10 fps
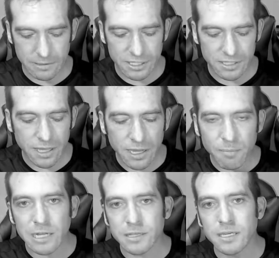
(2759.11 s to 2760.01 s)
Just think
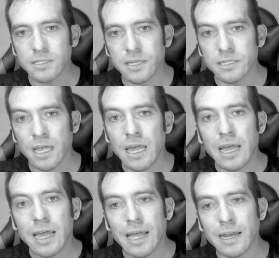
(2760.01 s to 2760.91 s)
about these things,
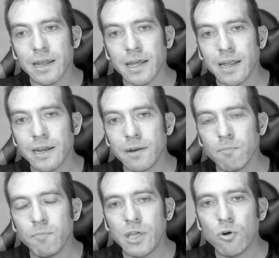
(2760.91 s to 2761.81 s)
and
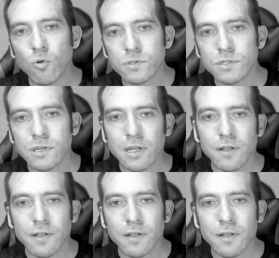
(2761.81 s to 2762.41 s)
because